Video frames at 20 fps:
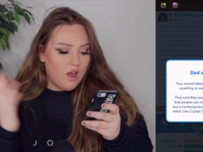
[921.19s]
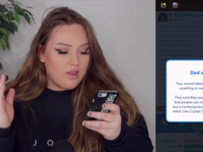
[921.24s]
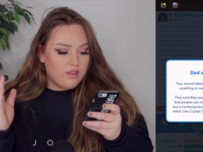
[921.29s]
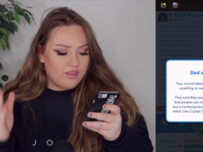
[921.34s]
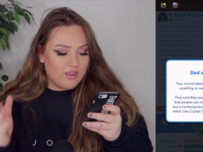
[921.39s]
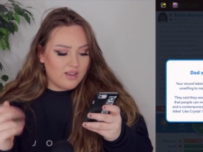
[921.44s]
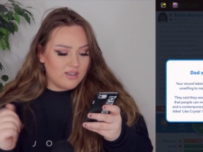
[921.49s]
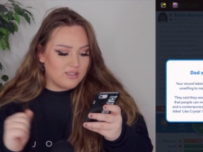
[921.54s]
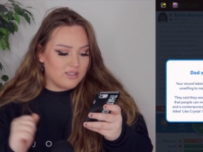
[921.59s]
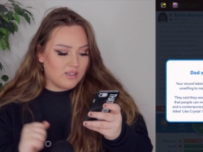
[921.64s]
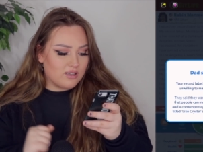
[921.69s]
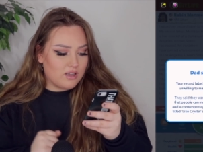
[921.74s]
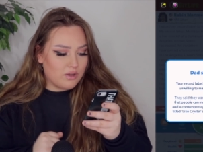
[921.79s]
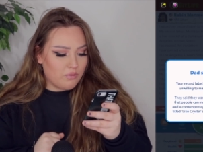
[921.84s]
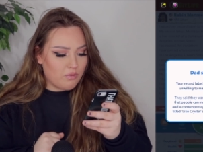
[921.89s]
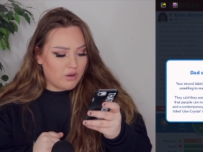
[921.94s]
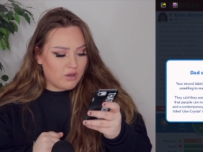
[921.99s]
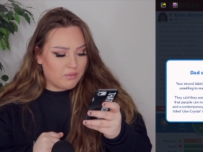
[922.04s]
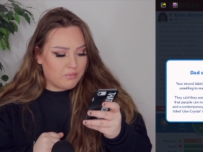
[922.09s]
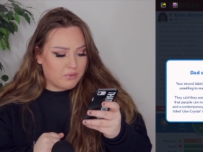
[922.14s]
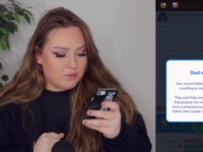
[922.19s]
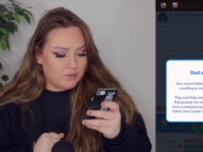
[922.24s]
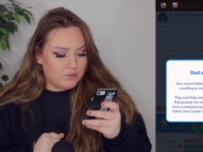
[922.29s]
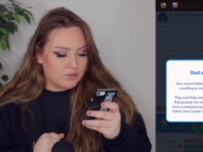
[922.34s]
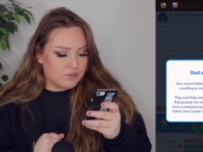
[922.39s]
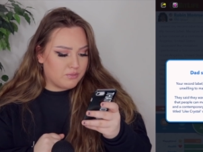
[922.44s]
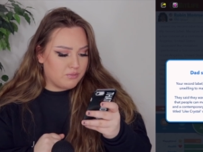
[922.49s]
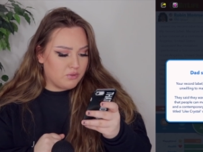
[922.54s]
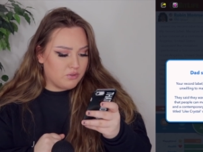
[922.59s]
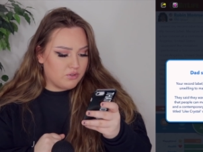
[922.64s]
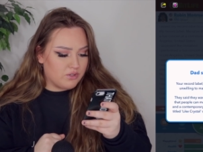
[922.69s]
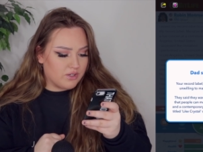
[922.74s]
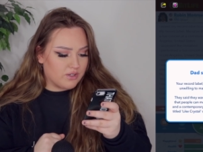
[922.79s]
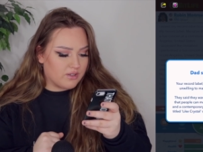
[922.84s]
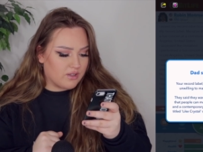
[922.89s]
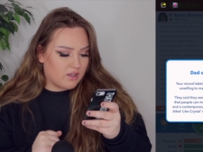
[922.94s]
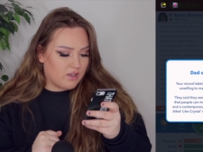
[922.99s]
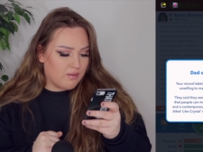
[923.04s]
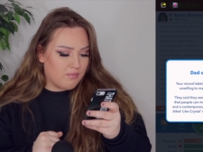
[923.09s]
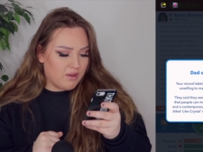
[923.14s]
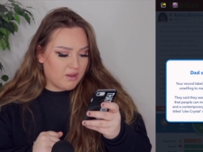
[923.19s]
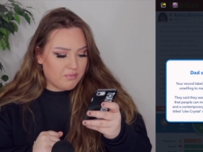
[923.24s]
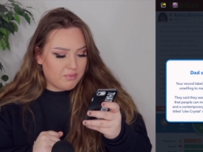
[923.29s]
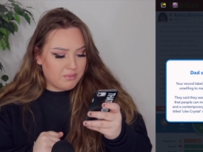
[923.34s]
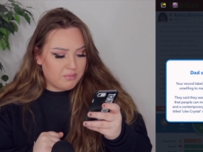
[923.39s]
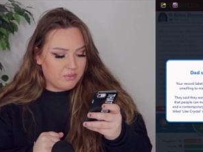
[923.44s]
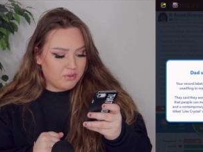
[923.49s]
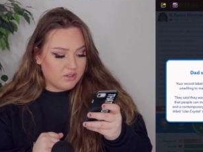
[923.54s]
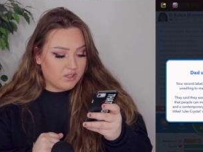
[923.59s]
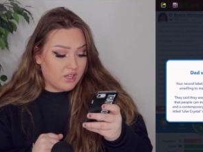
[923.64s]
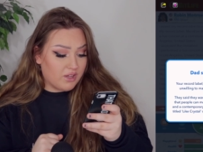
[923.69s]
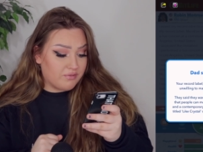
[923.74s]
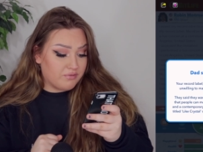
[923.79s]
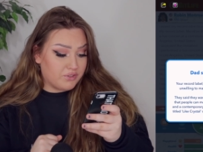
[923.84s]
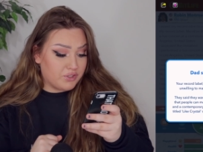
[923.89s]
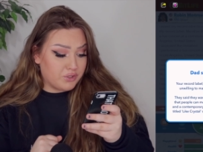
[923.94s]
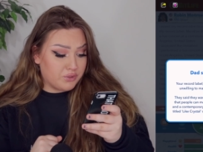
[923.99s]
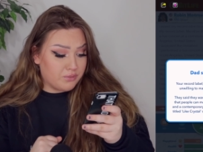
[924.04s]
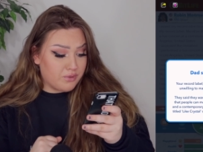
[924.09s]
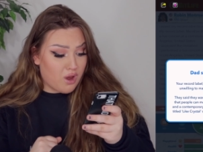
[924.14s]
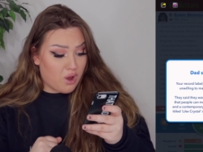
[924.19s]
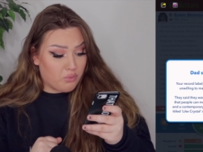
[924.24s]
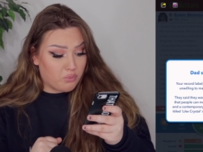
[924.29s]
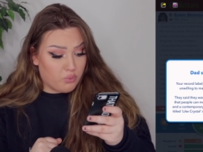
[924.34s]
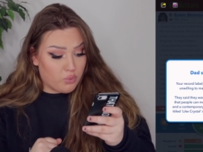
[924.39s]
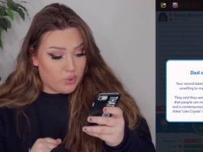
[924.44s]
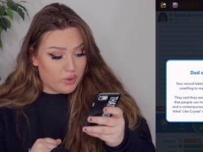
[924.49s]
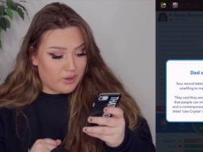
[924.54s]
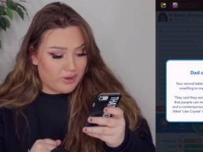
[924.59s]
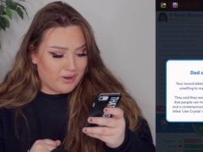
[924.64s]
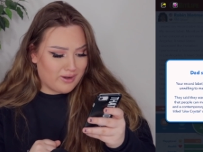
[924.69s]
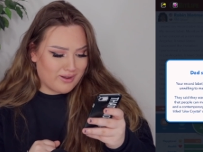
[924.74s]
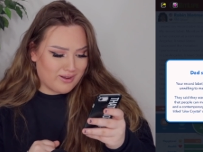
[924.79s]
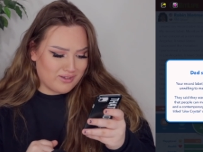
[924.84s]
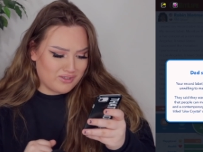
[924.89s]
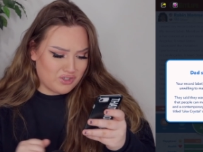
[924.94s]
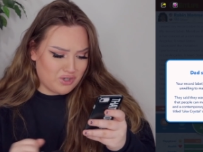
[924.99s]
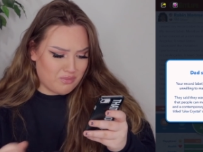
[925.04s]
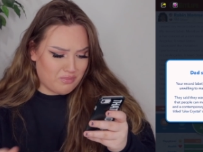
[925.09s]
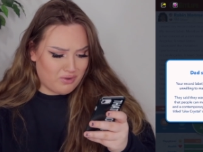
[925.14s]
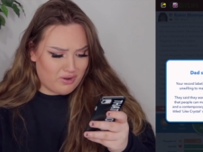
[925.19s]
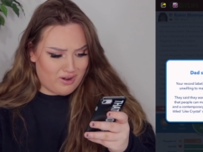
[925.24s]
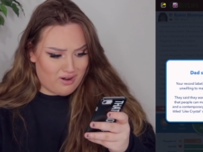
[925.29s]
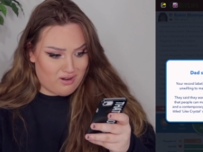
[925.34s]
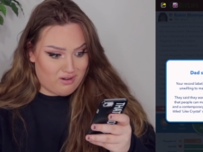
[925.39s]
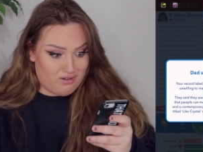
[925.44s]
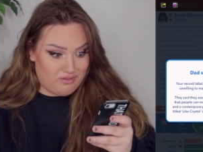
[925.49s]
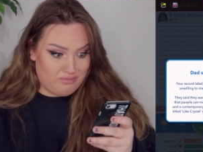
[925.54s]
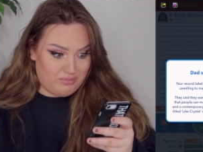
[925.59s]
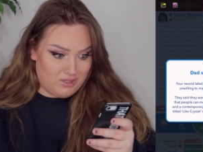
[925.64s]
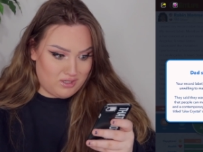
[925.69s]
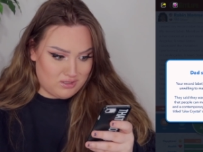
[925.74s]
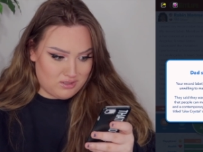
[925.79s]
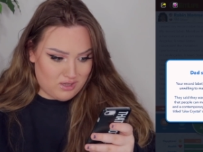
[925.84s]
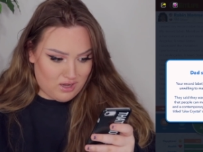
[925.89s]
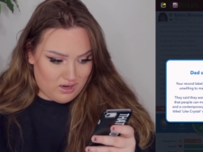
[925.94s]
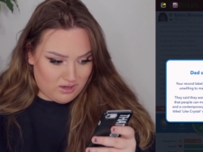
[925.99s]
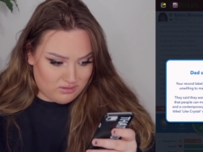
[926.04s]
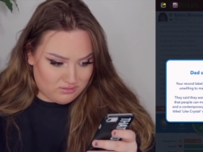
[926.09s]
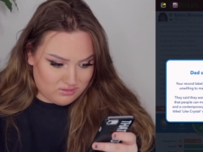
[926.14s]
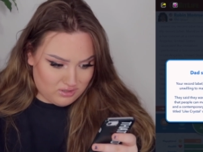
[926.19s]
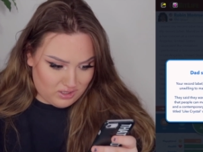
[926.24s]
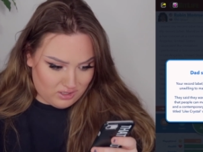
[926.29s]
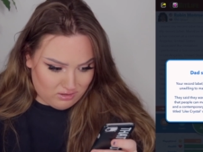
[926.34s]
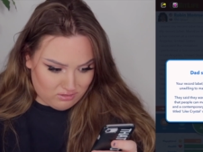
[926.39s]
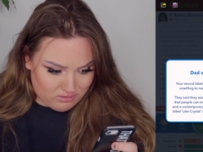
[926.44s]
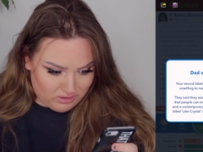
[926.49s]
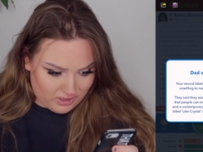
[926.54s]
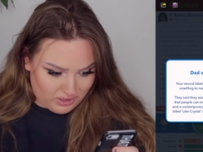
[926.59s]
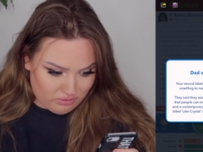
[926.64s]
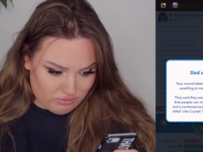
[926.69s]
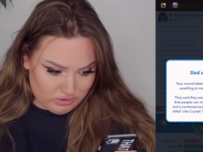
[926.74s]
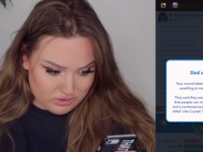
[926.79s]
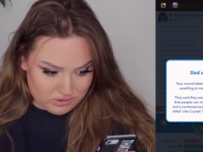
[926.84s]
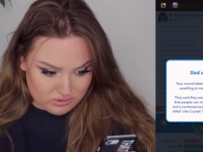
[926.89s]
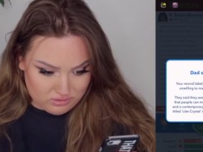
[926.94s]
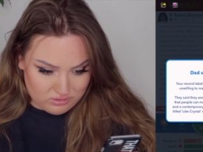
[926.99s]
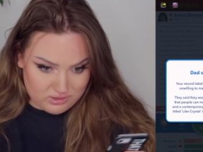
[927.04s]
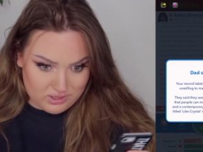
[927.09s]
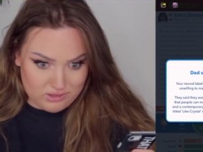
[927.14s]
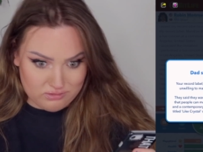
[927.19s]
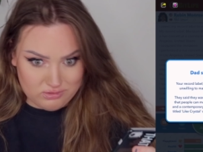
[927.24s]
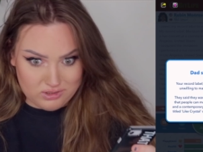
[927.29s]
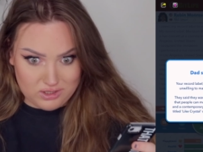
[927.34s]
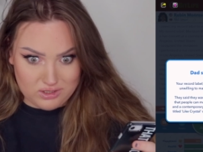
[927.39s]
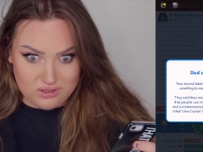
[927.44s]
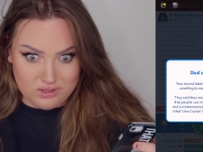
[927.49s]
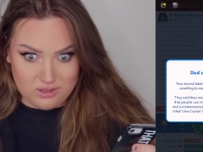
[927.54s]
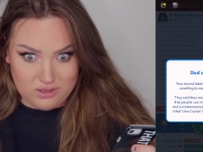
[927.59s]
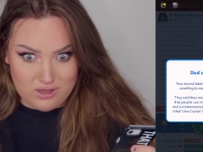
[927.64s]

They said they want to produce music that can make people love to, not war, in a contemporary R&B style single. Like Crystal sounds like the